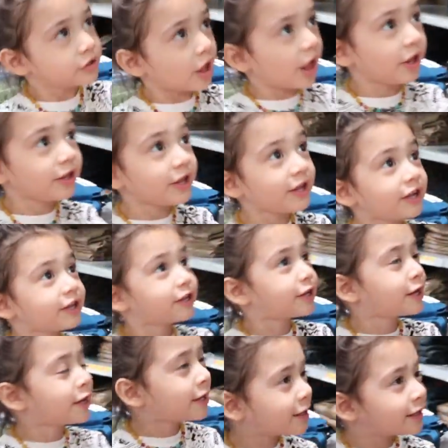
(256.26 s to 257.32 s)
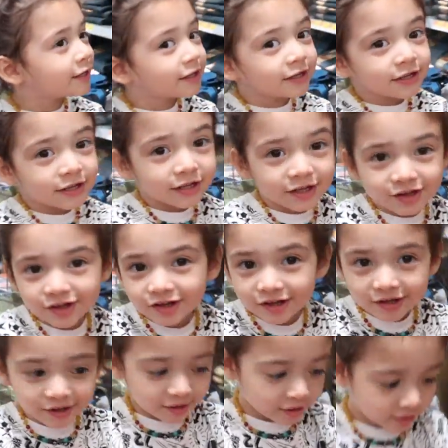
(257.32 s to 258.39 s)
Daddy. Damian, let me see the toy you're
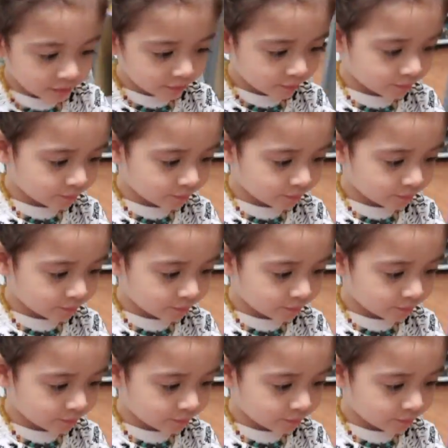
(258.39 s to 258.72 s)
getting.